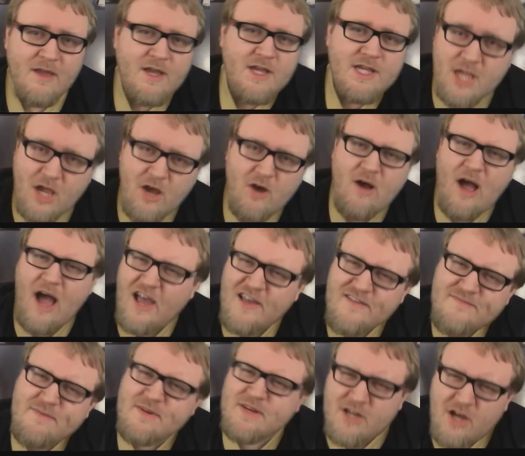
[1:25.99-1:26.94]
So
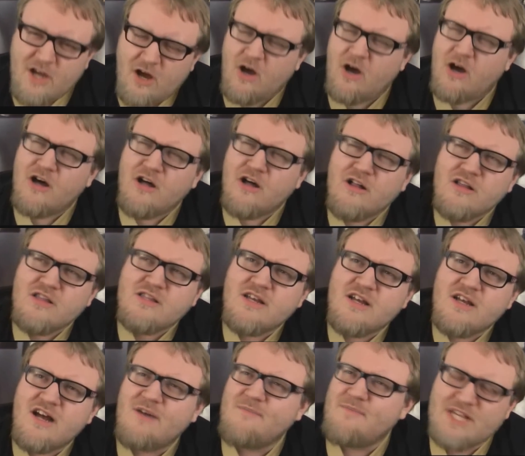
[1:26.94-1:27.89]
I've been called a